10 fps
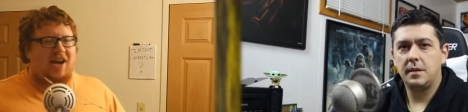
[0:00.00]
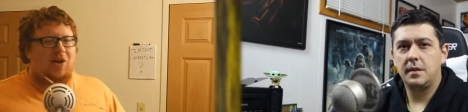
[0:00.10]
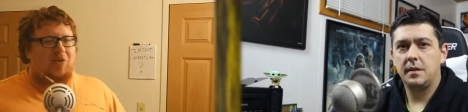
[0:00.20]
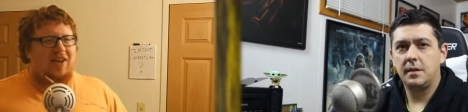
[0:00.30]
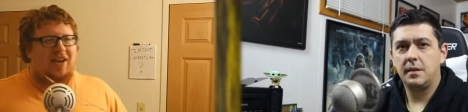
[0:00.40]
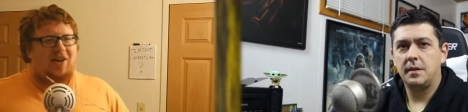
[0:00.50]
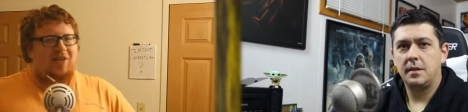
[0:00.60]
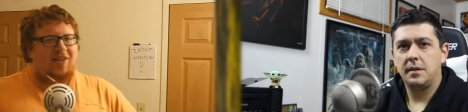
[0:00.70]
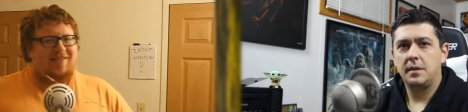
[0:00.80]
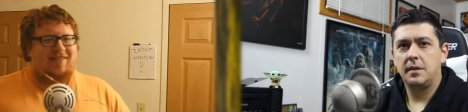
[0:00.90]
Speaker 1: was like, oh,
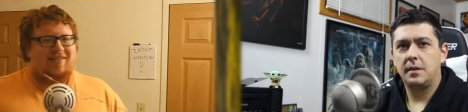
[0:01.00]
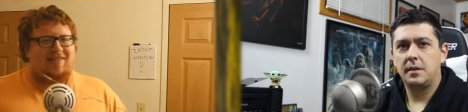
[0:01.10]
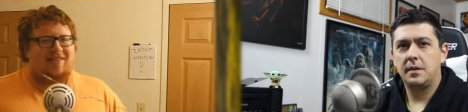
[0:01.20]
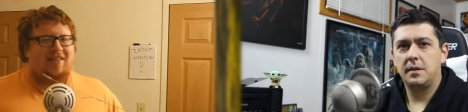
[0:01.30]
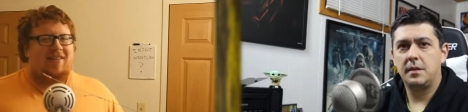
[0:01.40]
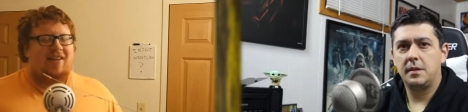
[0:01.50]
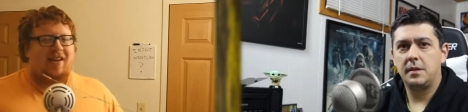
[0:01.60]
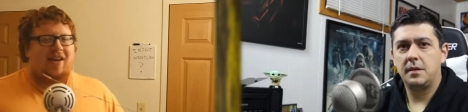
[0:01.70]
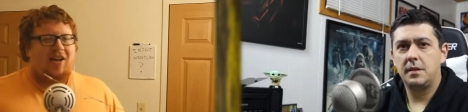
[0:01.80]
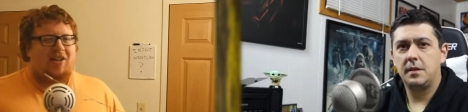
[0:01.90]
this is
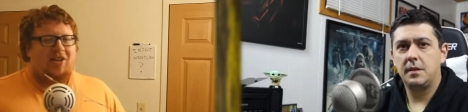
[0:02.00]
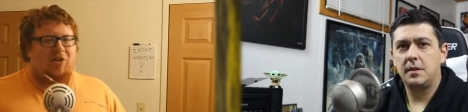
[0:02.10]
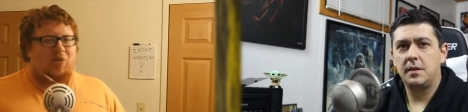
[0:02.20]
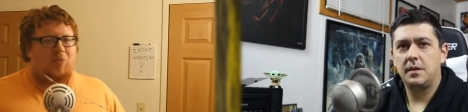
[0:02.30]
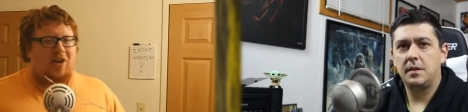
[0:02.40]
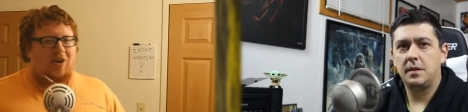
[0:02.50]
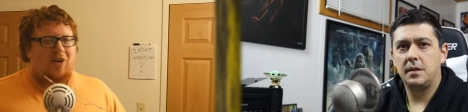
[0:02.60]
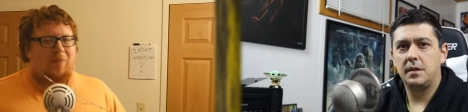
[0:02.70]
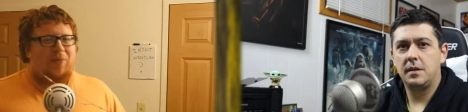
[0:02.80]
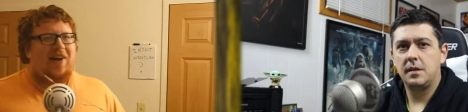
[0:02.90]
a little
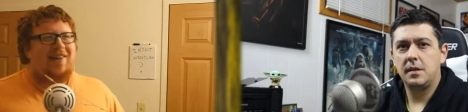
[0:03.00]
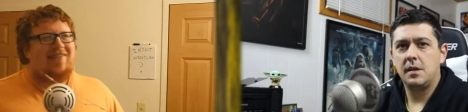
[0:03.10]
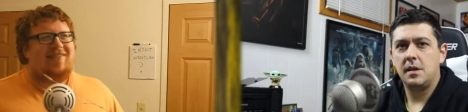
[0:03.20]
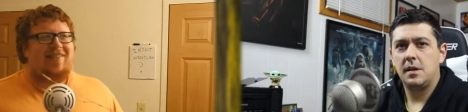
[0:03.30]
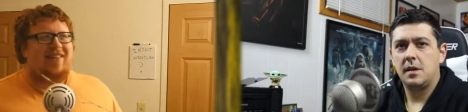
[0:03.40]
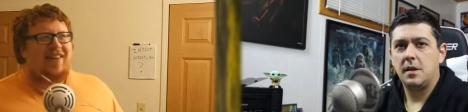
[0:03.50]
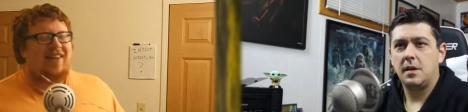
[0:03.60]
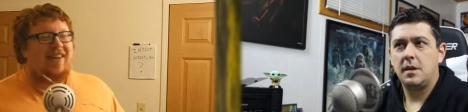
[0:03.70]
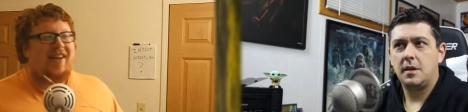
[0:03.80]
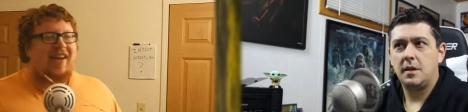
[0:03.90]
weird. Plus,
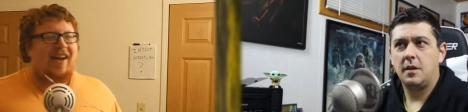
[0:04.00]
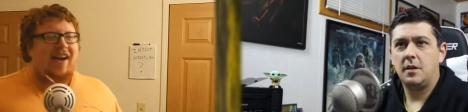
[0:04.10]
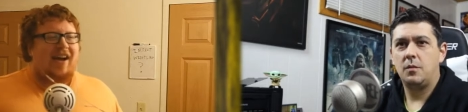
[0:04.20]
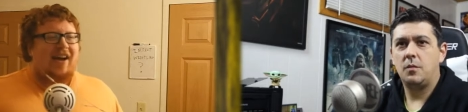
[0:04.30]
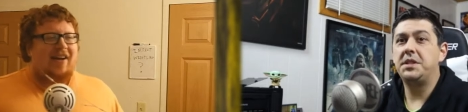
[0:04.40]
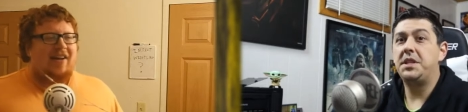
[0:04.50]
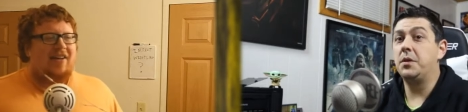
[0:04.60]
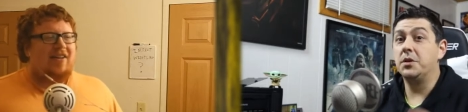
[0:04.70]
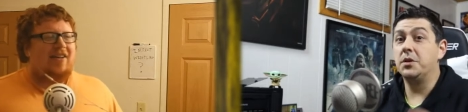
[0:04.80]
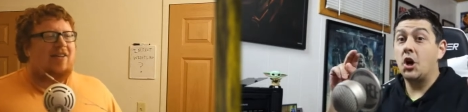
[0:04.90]
once
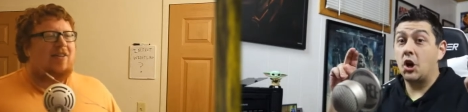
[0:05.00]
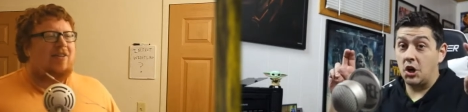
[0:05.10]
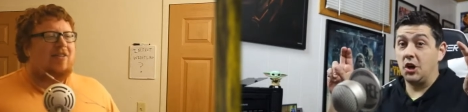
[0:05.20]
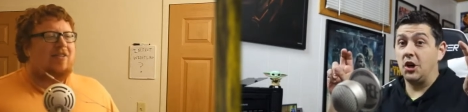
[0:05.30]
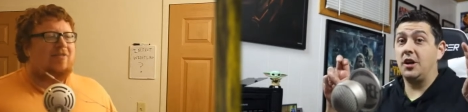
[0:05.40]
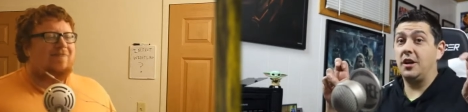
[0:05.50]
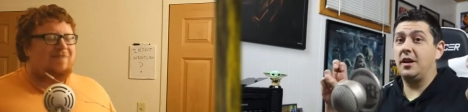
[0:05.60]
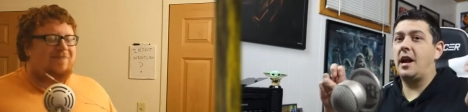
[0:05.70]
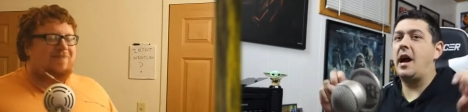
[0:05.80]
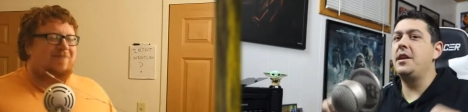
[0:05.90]
he was hurt,
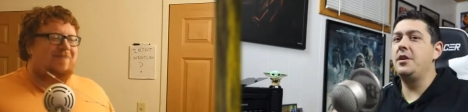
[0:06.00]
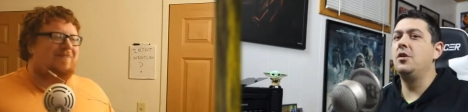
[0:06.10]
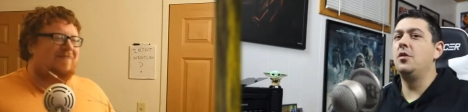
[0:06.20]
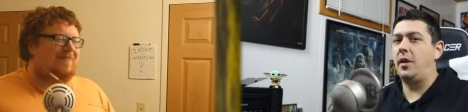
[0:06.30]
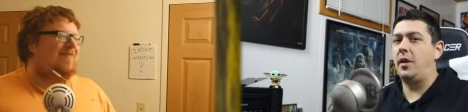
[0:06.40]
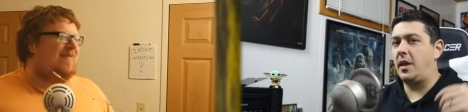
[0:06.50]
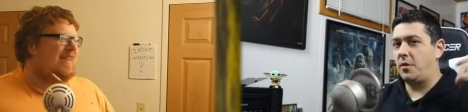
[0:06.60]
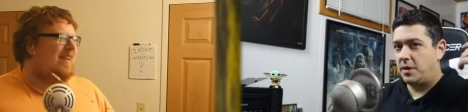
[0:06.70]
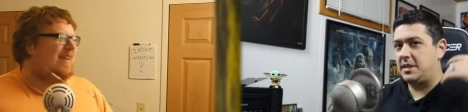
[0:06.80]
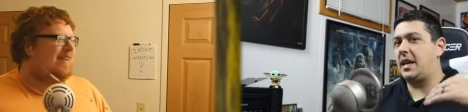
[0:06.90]
I
Speaker 2: knew, and
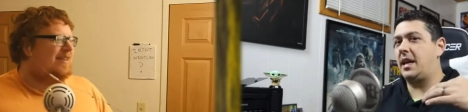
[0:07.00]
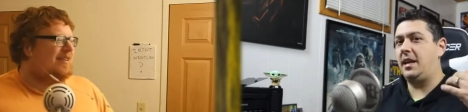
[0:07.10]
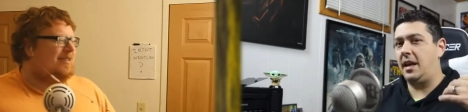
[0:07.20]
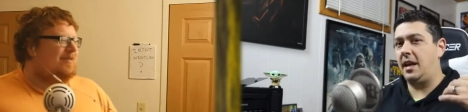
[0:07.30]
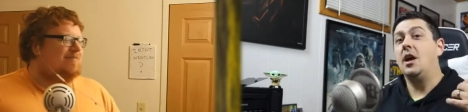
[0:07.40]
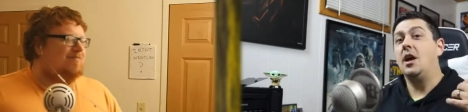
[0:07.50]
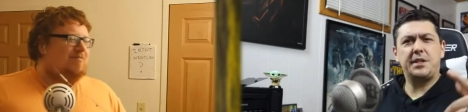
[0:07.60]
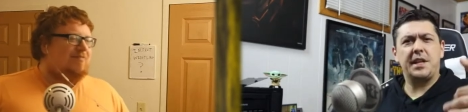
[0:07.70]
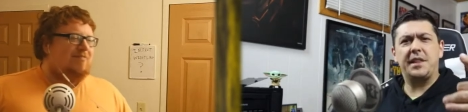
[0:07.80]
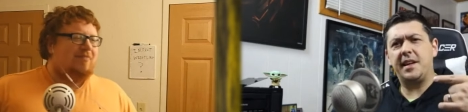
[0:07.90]
like once Kenny hit,
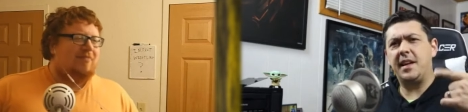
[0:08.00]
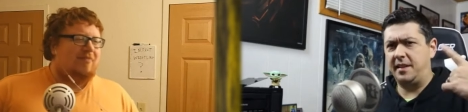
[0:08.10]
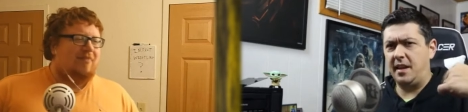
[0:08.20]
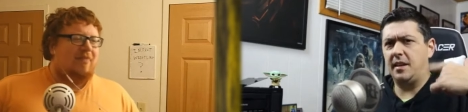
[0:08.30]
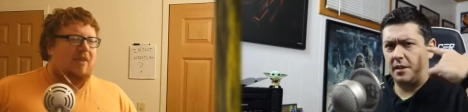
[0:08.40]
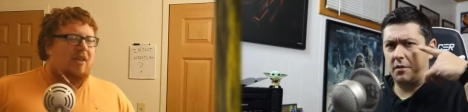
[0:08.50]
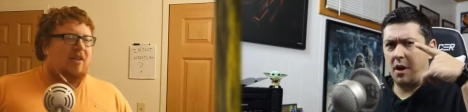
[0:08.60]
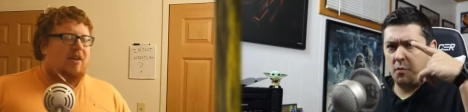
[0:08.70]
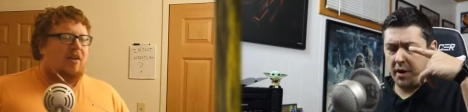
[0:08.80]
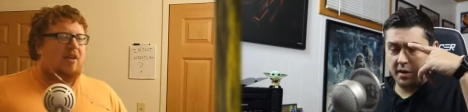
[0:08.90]
which I think he did hit the
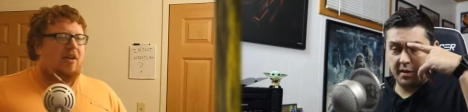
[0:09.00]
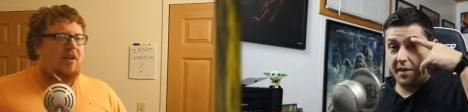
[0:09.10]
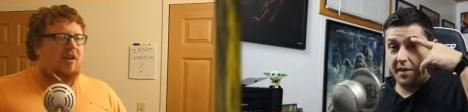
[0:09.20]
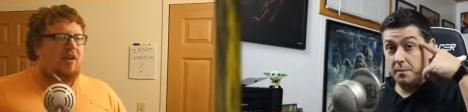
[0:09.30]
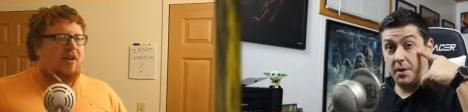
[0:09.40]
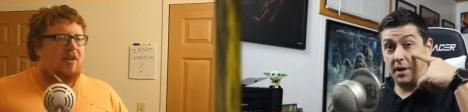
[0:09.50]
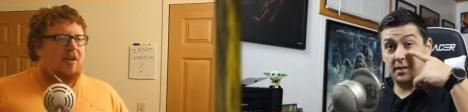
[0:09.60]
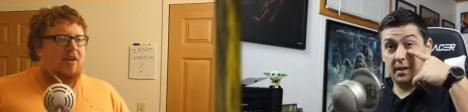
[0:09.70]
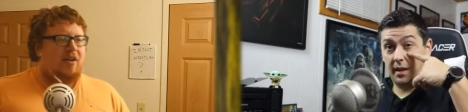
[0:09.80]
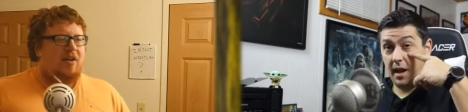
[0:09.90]
ground weird because I think he
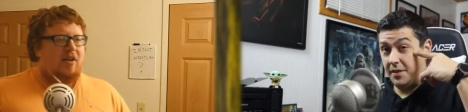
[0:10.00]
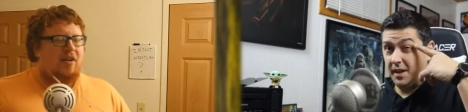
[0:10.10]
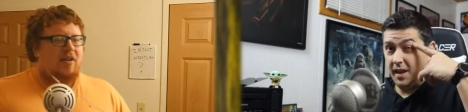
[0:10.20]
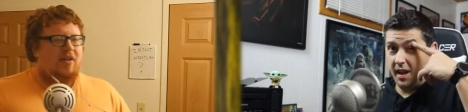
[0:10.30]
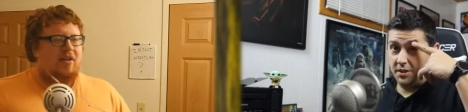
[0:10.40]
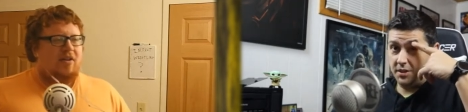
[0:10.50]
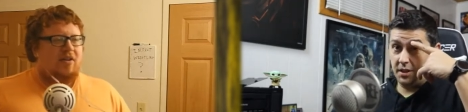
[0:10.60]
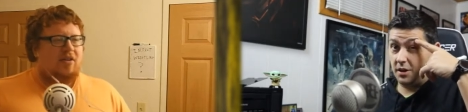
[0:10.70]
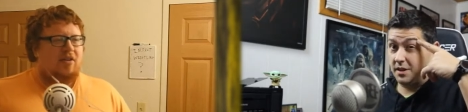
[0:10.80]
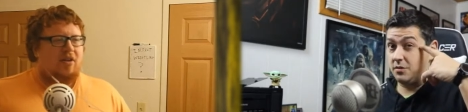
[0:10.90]
busted it. I think he actually
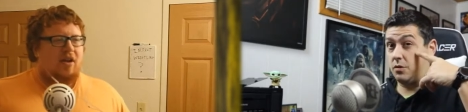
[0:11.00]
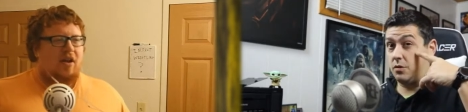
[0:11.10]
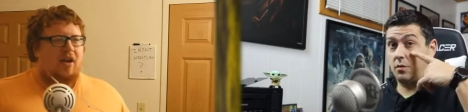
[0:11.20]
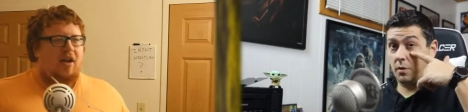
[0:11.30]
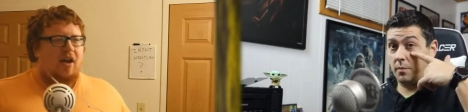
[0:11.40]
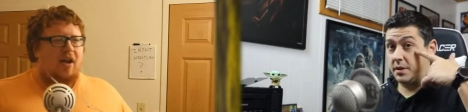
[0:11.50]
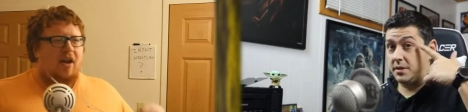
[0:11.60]
hurt his orbital